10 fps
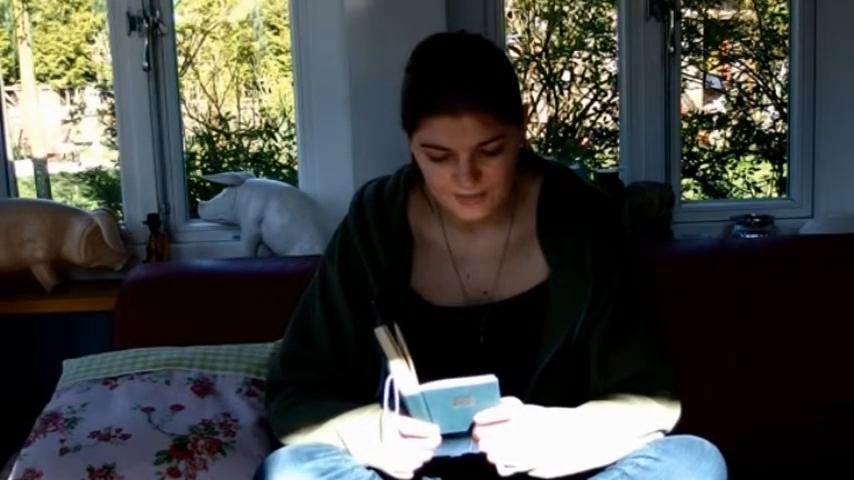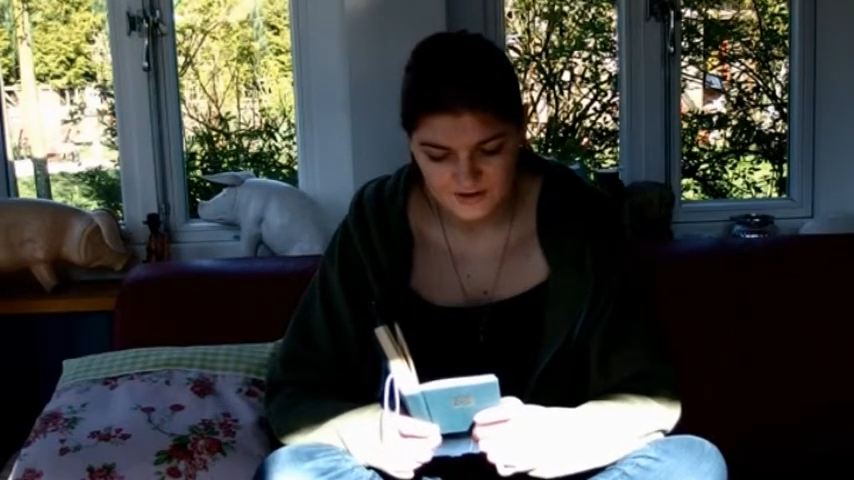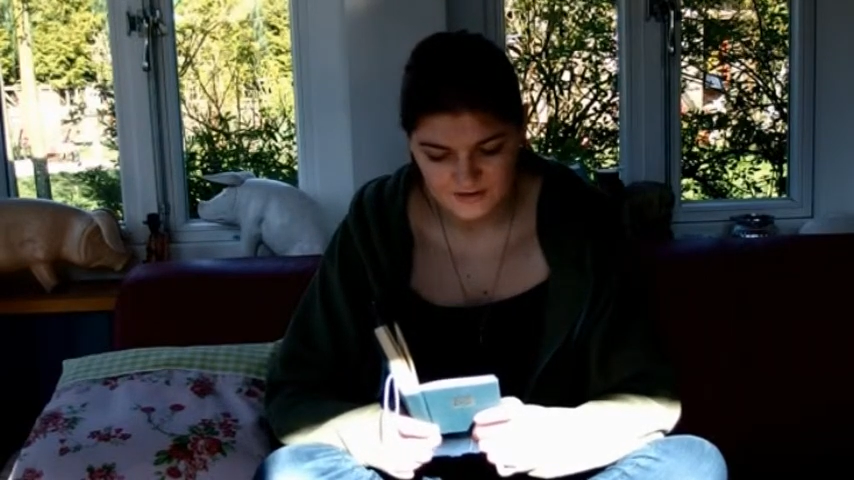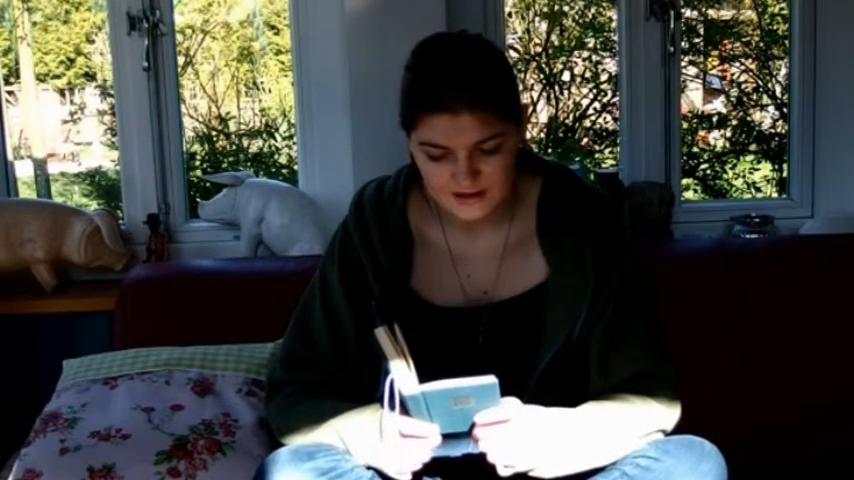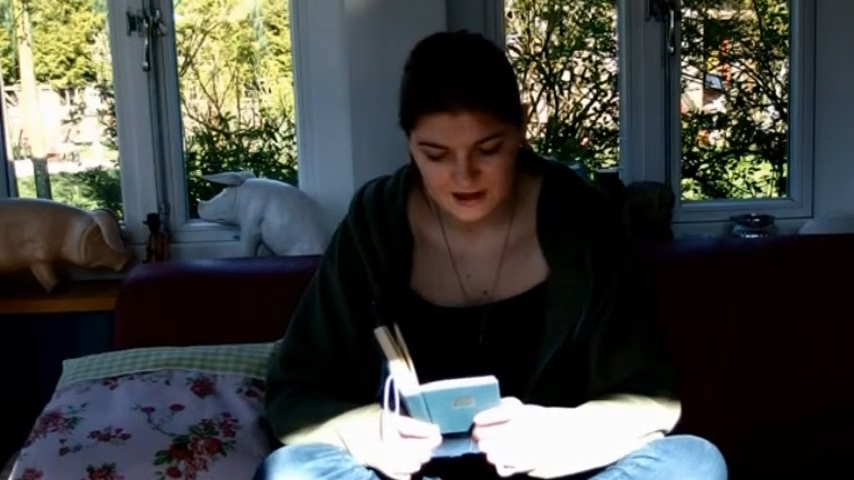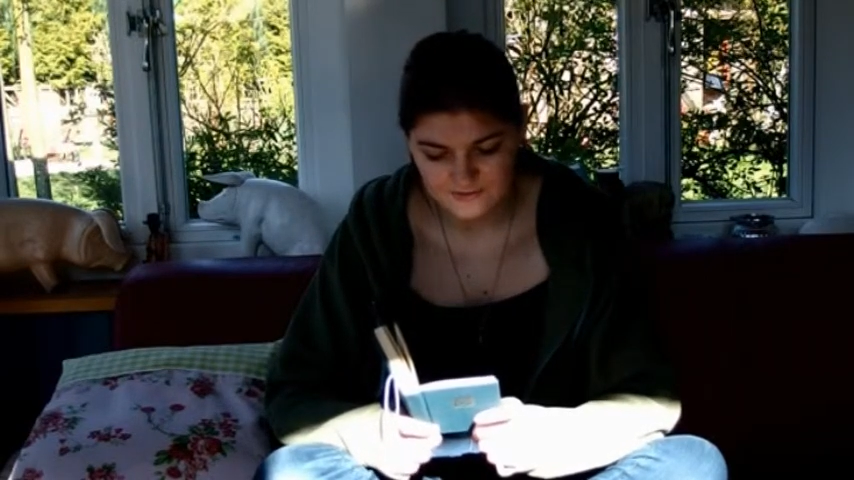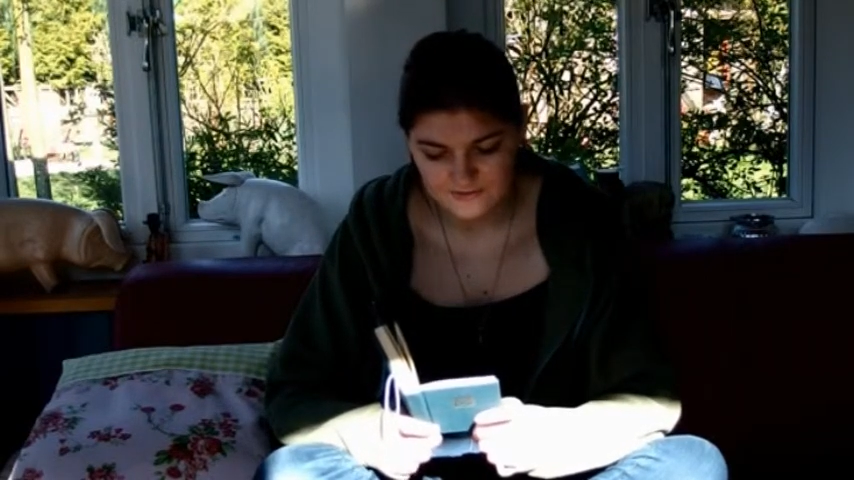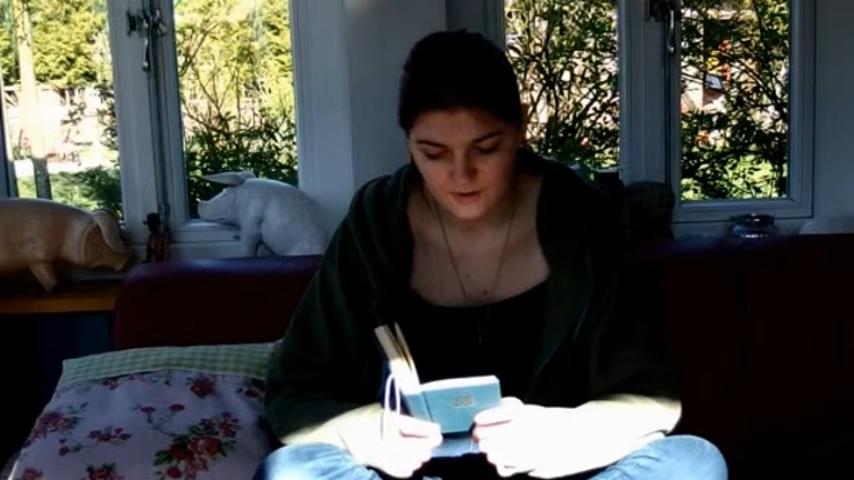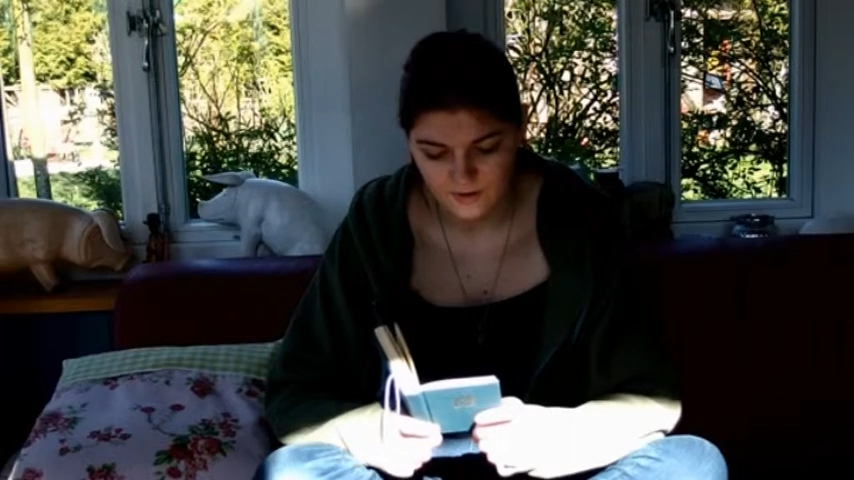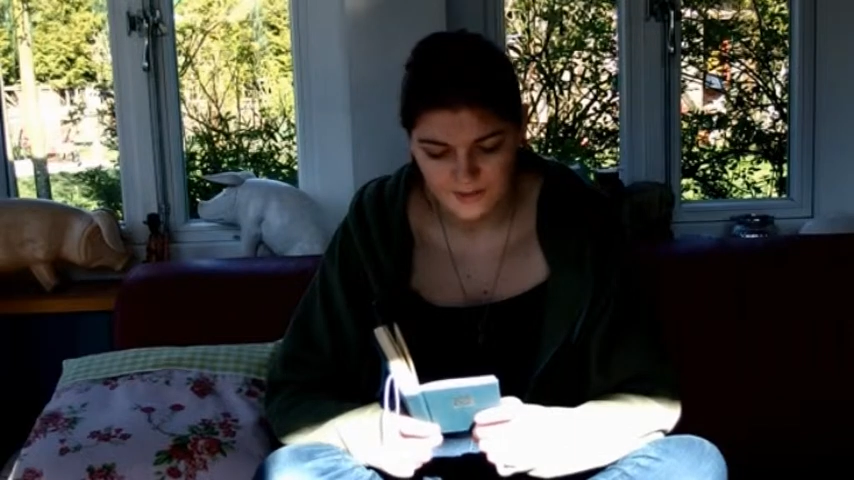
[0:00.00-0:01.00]
because
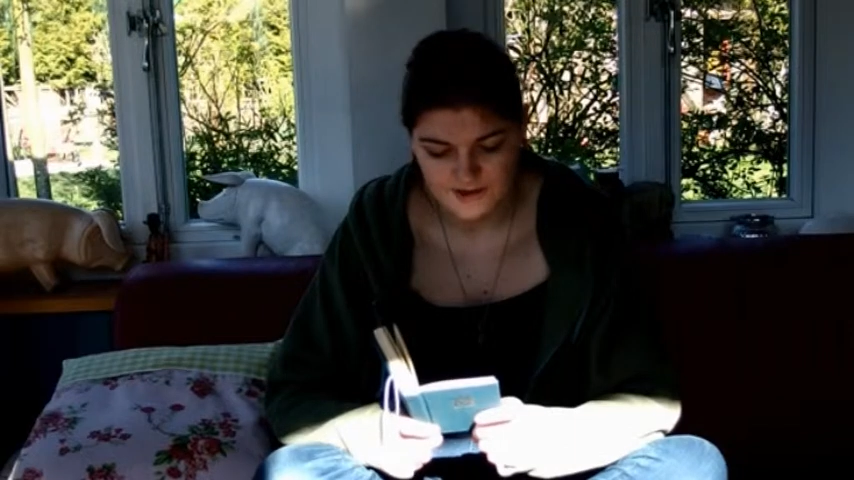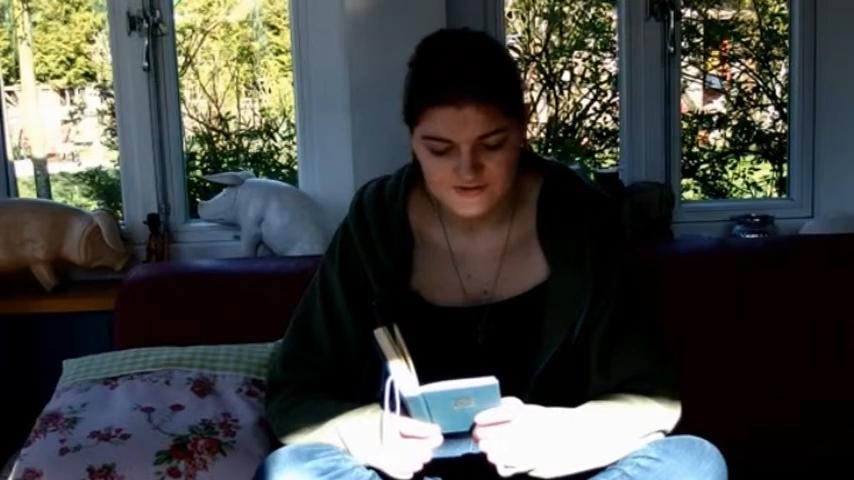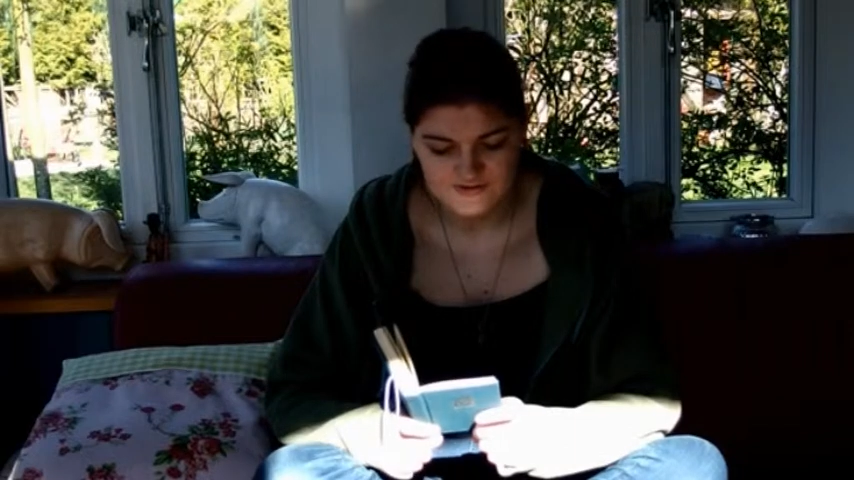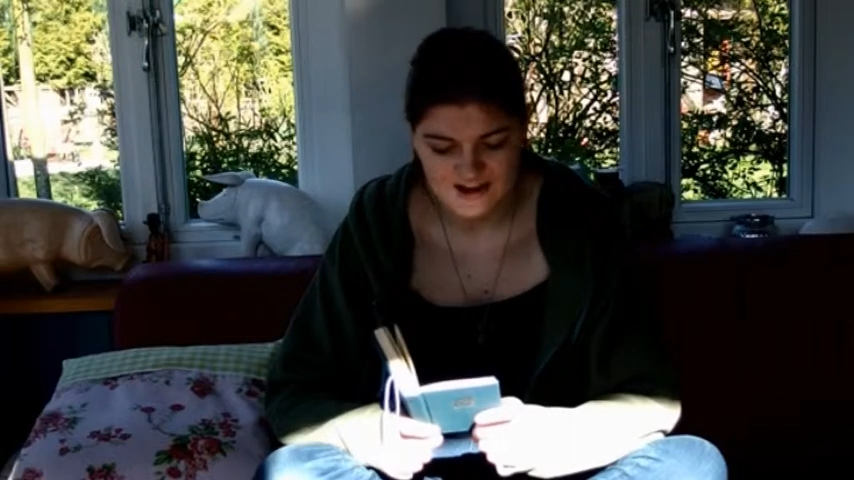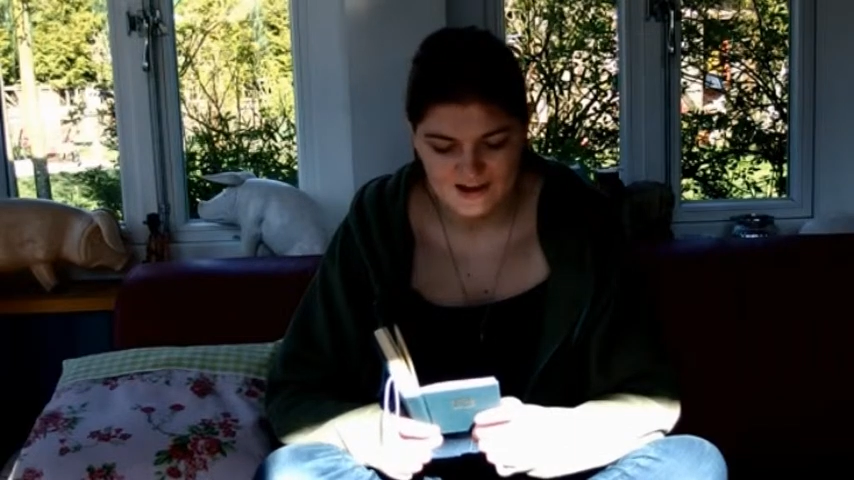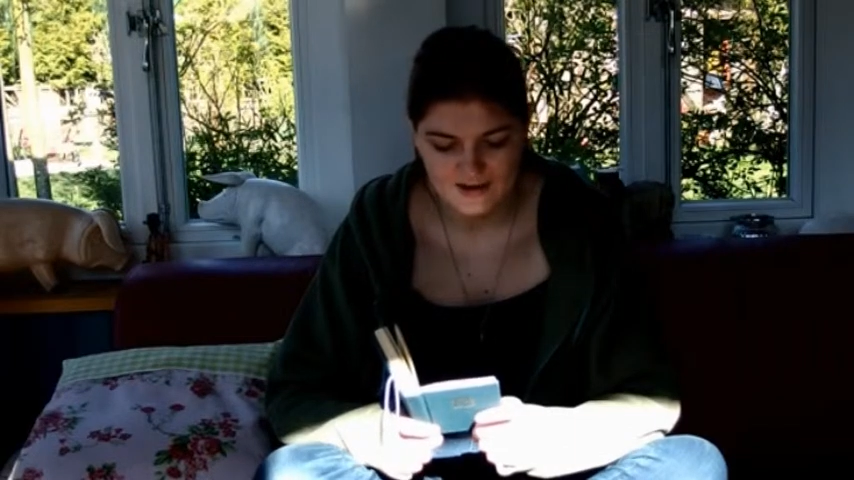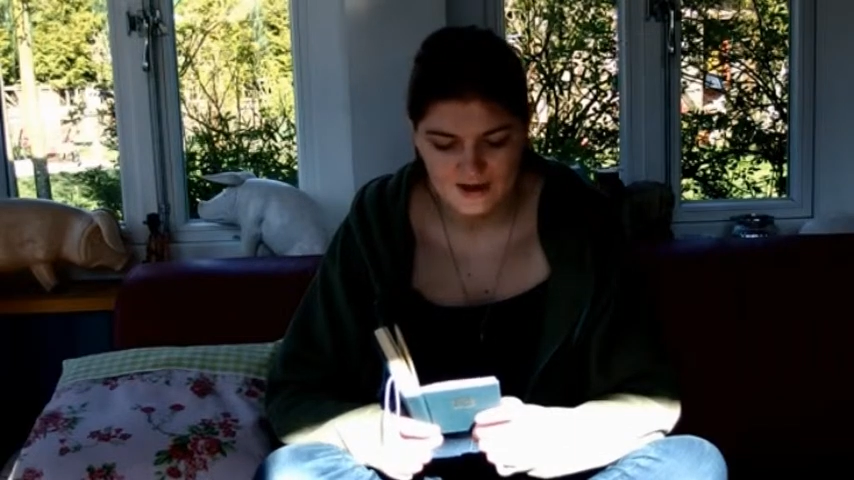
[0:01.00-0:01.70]
after all that I've done,